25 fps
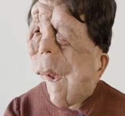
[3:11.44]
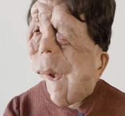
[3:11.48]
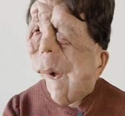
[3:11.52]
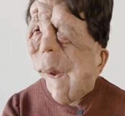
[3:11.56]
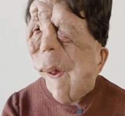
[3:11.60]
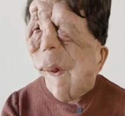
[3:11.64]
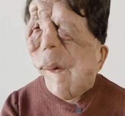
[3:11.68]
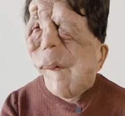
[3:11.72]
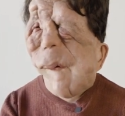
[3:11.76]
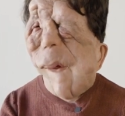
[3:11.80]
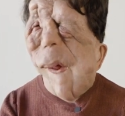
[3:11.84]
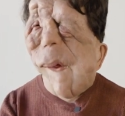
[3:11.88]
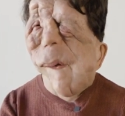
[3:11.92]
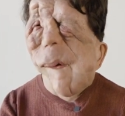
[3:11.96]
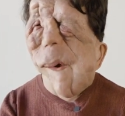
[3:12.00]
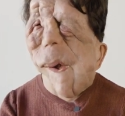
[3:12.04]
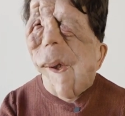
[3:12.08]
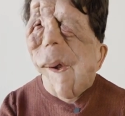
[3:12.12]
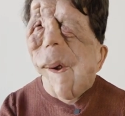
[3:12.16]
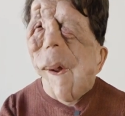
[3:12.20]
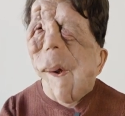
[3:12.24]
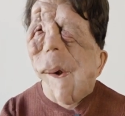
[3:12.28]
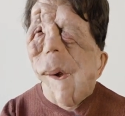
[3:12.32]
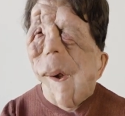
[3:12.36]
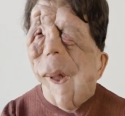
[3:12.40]
They see something they
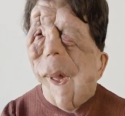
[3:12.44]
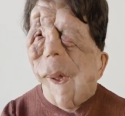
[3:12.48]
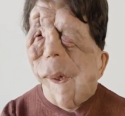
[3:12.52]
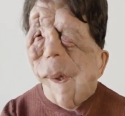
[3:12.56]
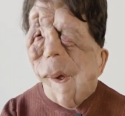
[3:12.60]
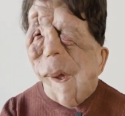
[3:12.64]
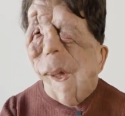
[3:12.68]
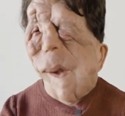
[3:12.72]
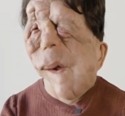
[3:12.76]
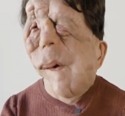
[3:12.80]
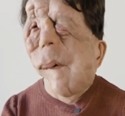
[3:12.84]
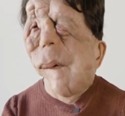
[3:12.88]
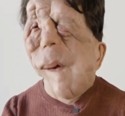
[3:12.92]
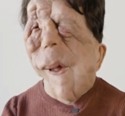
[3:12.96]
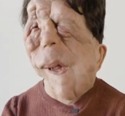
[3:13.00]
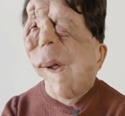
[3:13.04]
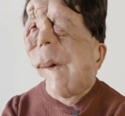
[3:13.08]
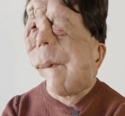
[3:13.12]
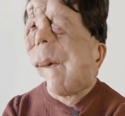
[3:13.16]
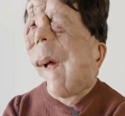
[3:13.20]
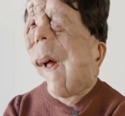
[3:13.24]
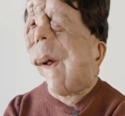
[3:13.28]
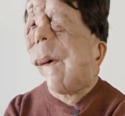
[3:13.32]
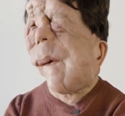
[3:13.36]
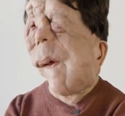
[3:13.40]
don't like and they tweet
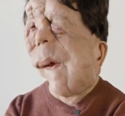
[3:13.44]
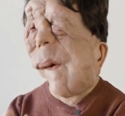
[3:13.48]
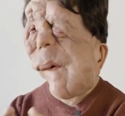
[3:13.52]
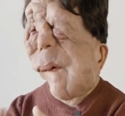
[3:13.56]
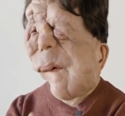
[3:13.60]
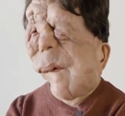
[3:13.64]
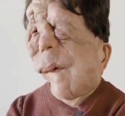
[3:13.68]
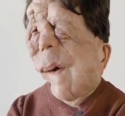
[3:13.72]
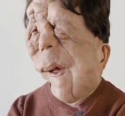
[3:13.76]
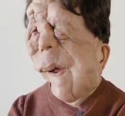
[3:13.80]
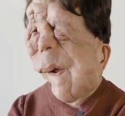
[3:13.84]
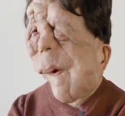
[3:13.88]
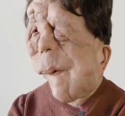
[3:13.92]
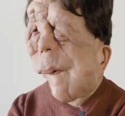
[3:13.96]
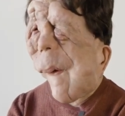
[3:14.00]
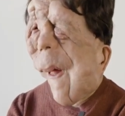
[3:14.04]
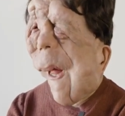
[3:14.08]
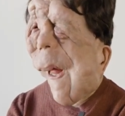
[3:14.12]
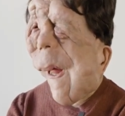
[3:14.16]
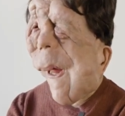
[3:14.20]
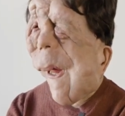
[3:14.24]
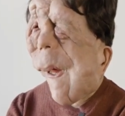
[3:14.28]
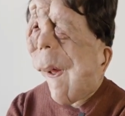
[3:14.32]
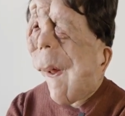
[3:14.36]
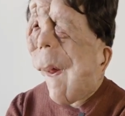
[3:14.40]
about it straight
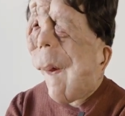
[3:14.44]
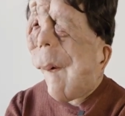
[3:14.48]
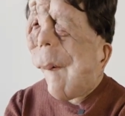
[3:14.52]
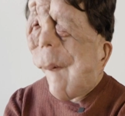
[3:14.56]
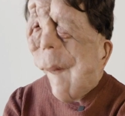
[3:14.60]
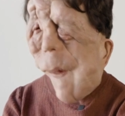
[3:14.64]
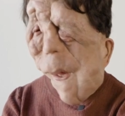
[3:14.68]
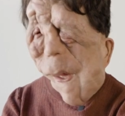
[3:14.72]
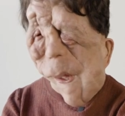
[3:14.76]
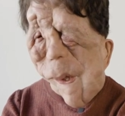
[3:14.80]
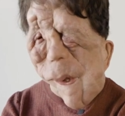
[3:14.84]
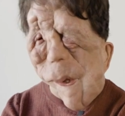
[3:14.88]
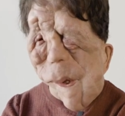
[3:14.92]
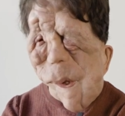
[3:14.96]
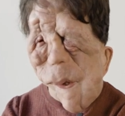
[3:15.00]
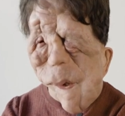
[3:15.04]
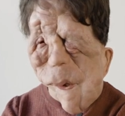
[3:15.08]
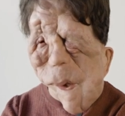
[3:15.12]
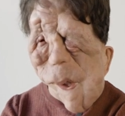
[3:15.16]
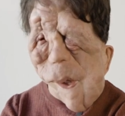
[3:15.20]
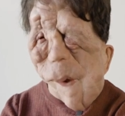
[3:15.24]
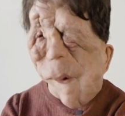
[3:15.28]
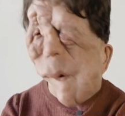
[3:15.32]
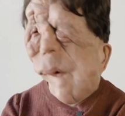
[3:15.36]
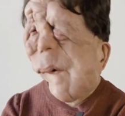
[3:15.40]
away in
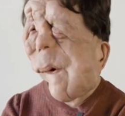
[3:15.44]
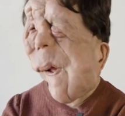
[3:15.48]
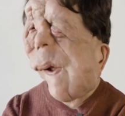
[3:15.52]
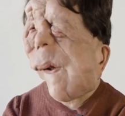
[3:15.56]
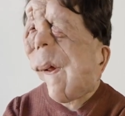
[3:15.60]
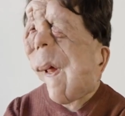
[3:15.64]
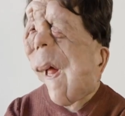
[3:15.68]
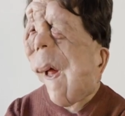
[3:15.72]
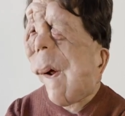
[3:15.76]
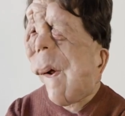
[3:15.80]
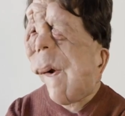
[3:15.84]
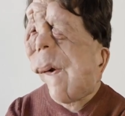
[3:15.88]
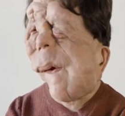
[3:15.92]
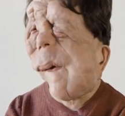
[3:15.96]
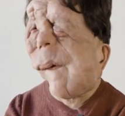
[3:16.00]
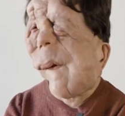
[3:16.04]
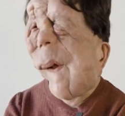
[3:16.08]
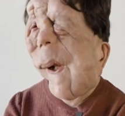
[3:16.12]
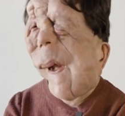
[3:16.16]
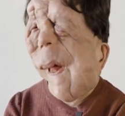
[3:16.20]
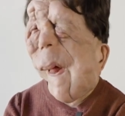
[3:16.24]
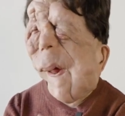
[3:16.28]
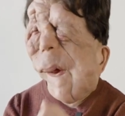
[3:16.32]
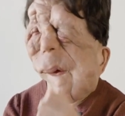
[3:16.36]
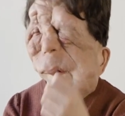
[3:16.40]
280 characters or
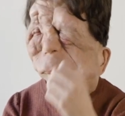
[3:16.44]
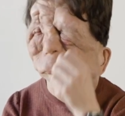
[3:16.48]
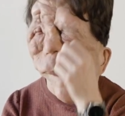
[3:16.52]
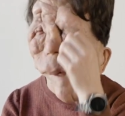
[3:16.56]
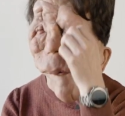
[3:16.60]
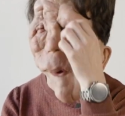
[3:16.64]
less,